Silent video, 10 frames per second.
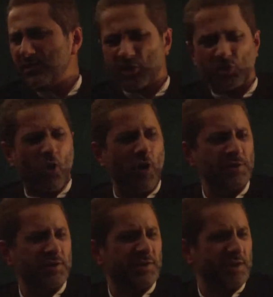the
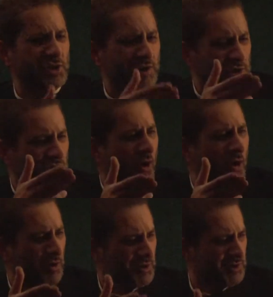choice and decision is
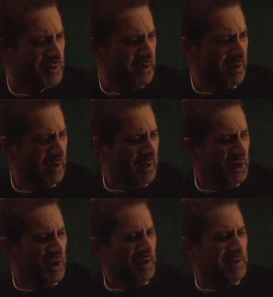yours.
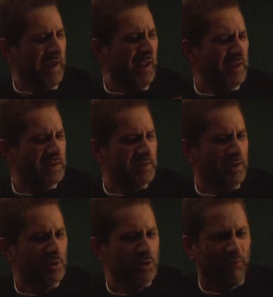Tell us,
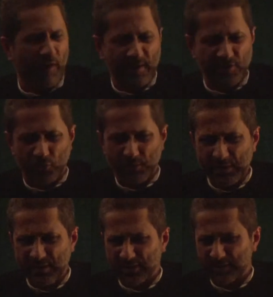and you shall find us
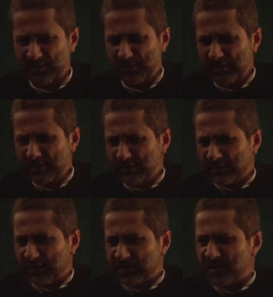obedient.
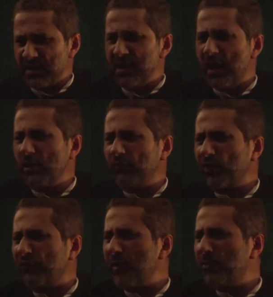He said, None of
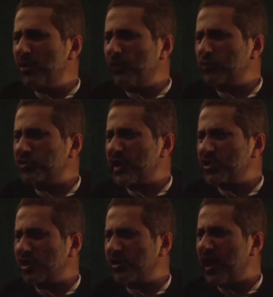the family of
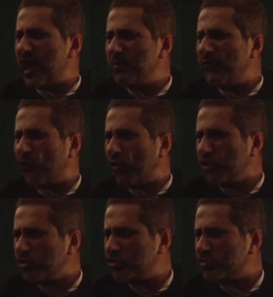Hussein shall die before you